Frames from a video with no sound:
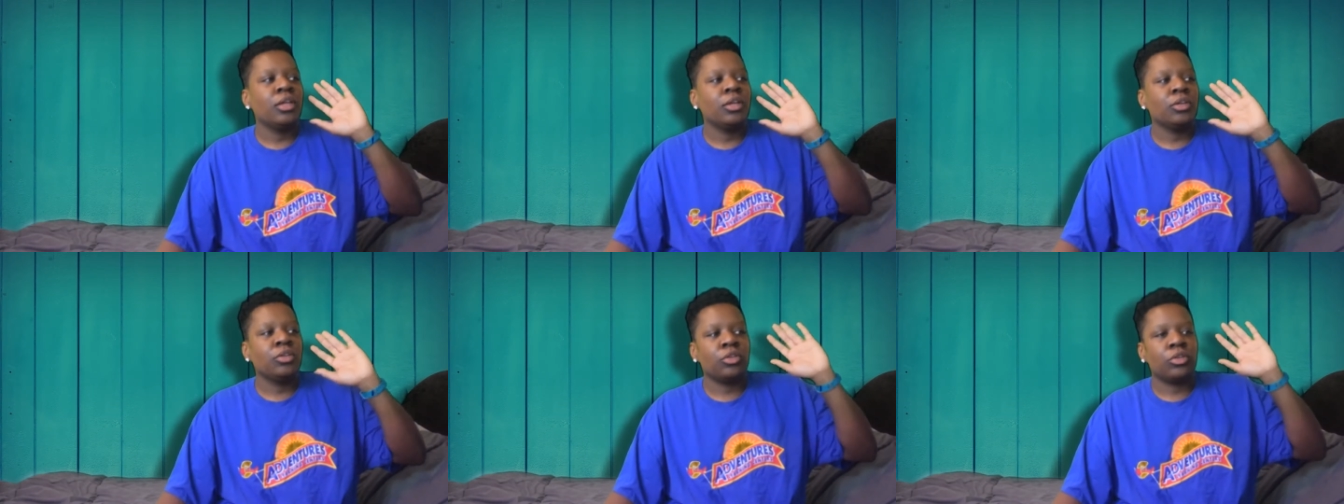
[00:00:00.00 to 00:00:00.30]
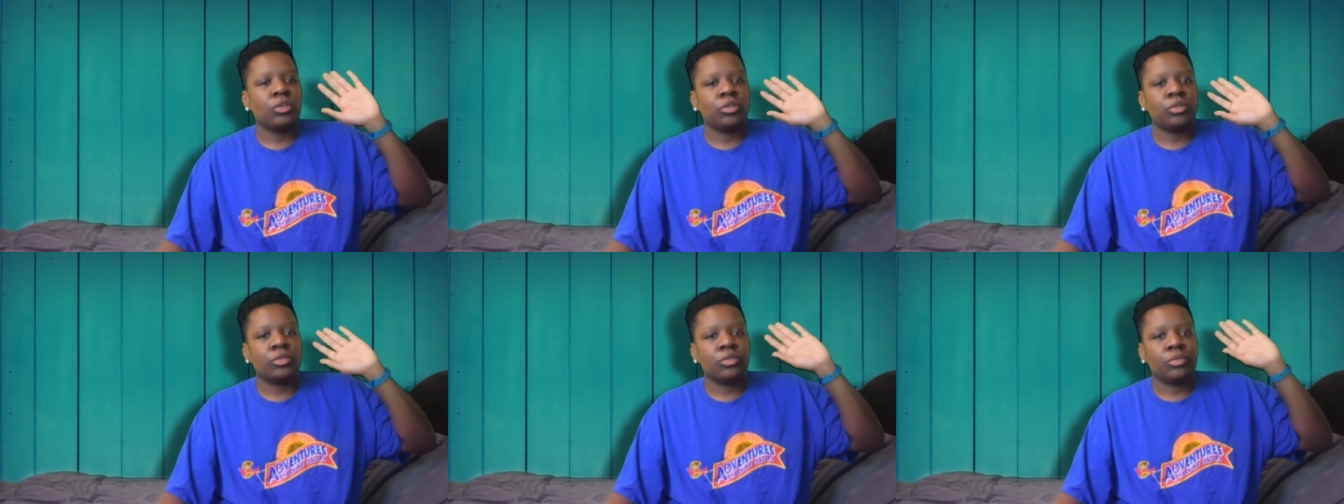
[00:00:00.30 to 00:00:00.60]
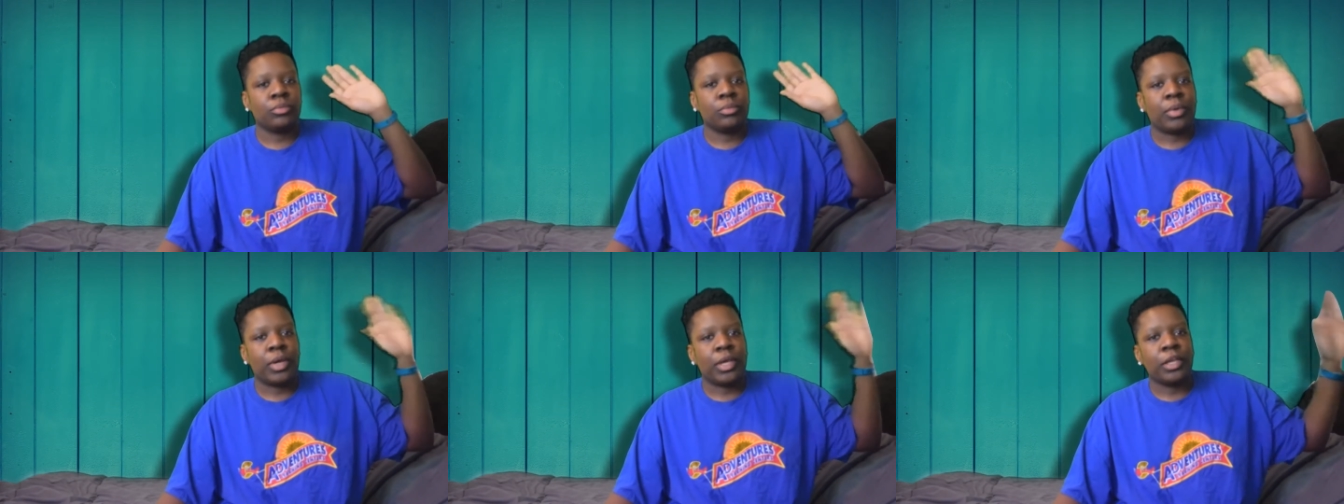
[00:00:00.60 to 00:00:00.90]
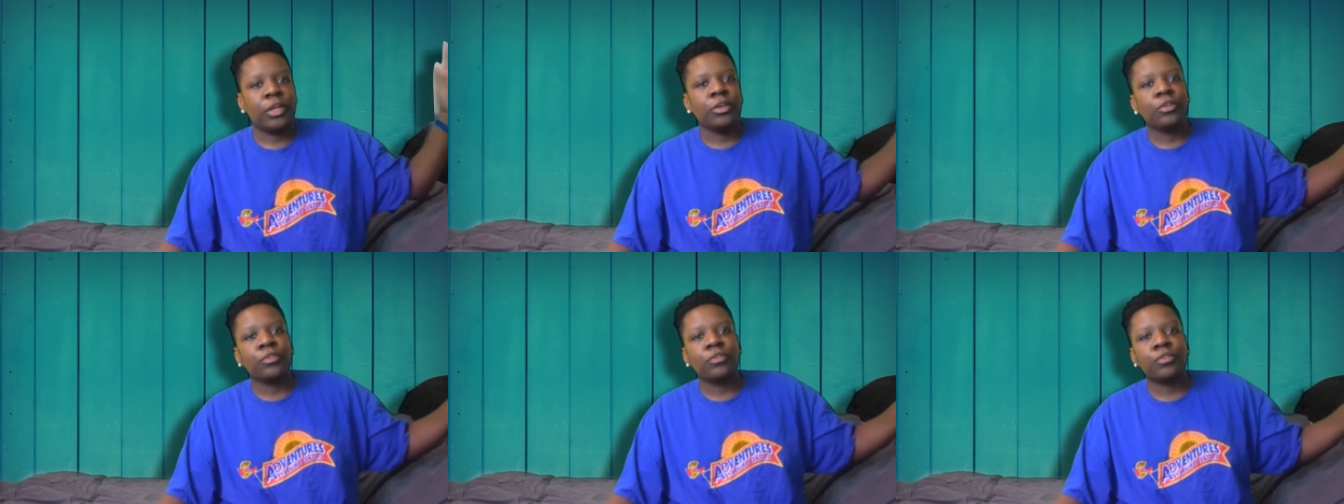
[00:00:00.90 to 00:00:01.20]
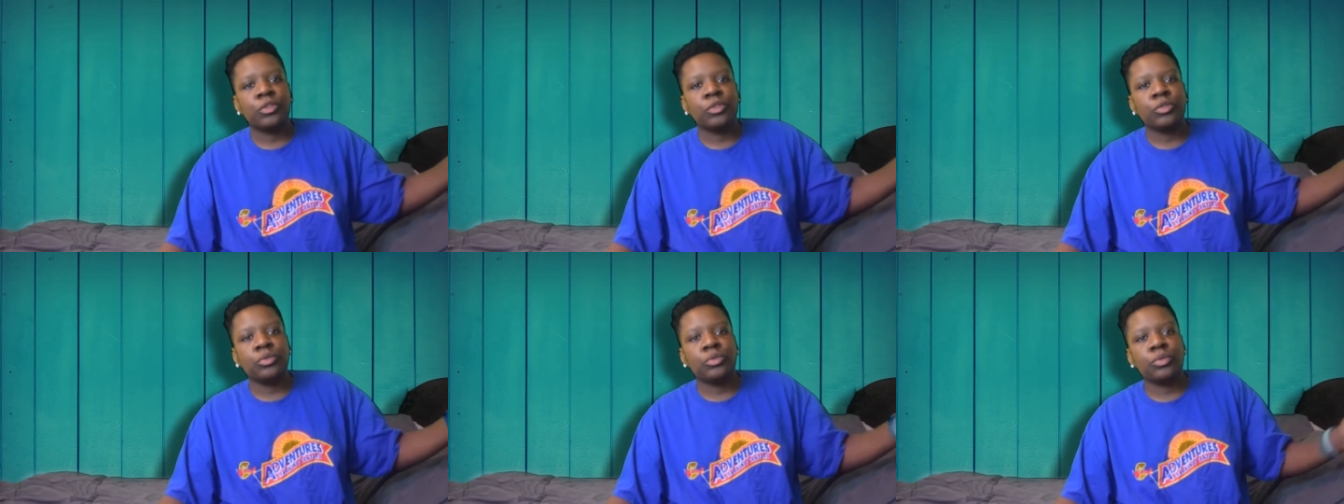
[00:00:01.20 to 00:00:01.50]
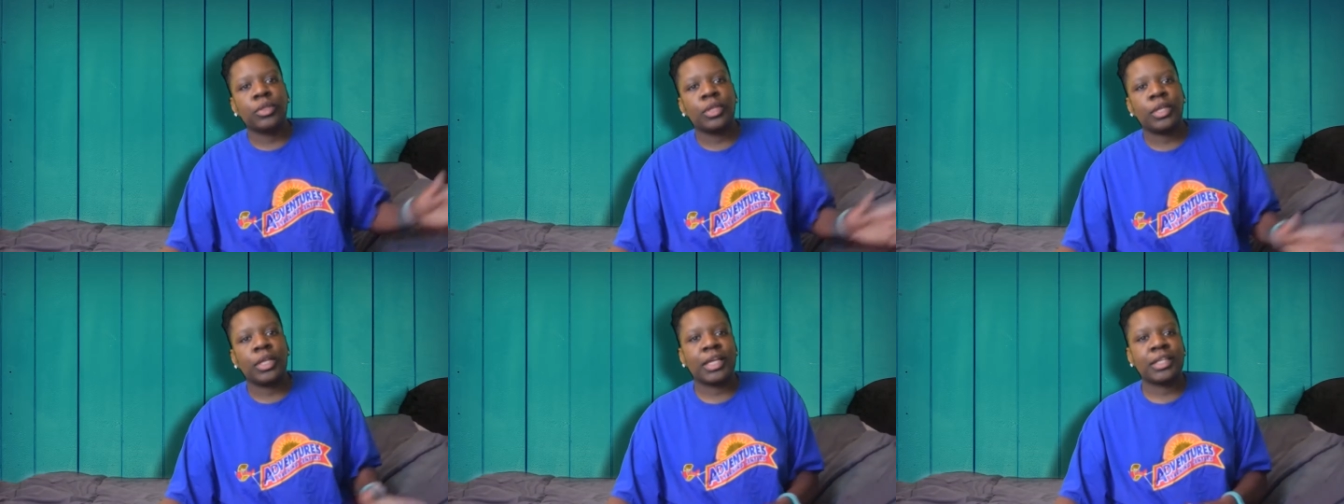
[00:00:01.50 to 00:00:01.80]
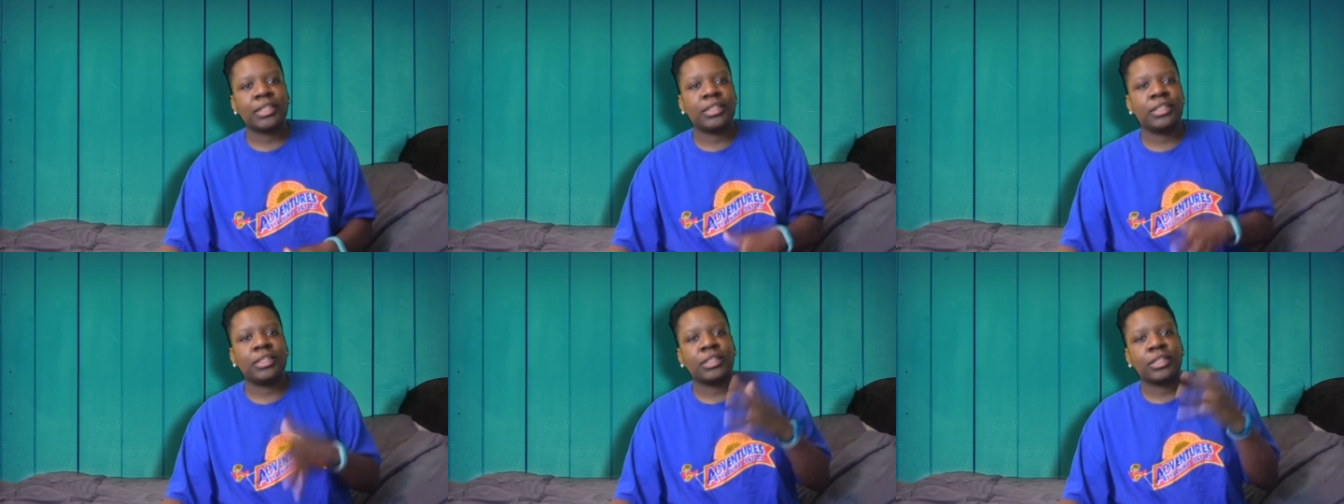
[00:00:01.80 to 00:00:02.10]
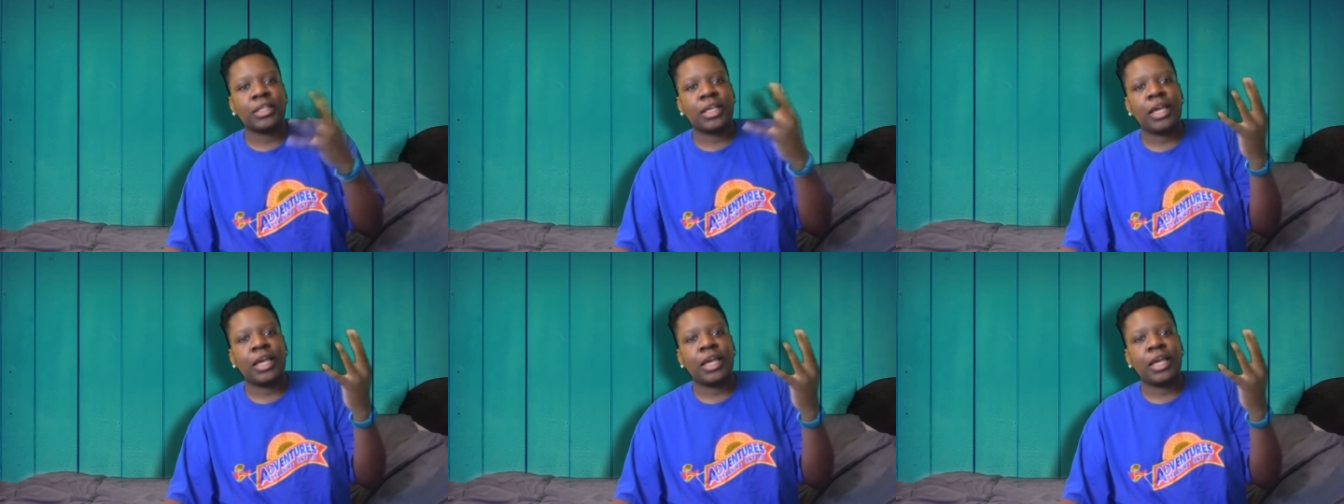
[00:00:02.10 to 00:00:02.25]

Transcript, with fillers: you know, my interview that I did